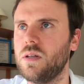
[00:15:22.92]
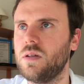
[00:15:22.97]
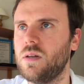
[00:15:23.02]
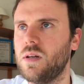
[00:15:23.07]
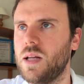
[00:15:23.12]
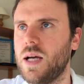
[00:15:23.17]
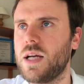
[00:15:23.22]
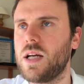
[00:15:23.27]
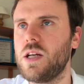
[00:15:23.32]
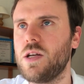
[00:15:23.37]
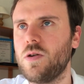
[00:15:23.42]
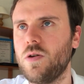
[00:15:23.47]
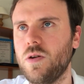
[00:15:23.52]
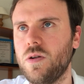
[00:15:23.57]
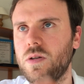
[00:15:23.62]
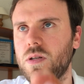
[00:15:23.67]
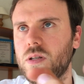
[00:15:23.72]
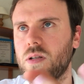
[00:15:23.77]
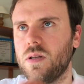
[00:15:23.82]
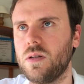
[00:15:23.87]
the
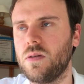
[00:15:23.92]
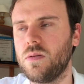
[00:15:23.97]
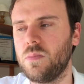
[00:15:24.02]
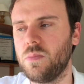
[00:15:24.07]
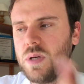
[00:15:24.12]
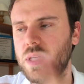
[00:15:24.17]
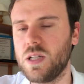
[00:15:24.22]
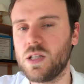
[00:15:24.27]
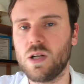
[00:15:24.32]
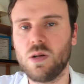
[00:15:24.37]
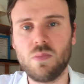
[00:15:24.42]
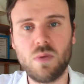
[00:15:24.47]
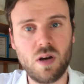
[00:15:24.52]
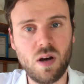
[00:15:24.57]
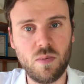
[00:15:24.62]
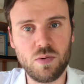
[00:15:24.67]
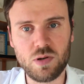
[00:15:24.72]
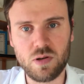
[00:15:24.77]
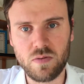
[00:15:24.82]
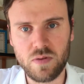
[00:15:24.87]
likelihoods, based on my
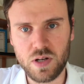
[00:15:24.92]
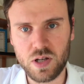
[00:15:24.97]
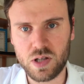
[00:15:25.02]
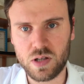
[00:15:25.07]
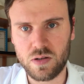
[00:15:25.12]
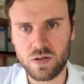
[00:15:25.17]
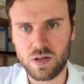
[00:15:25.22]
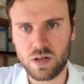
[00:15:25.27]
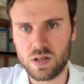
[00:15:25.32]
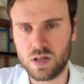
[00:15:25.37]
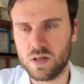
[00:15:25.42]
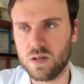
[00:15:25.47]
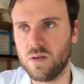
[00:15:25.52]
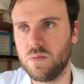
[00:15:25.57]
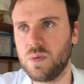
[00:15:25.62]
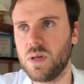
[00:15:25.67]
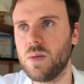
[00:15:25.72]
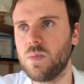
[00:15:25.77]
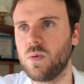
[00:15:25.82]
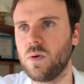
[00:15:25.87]
observations
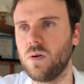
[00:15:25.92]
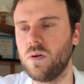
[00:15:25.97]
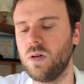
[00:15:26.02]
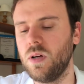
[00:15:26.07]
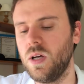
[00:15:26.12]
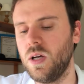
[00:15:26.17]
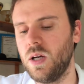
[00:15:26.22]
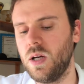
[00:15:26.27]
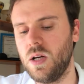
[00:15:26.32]
of people,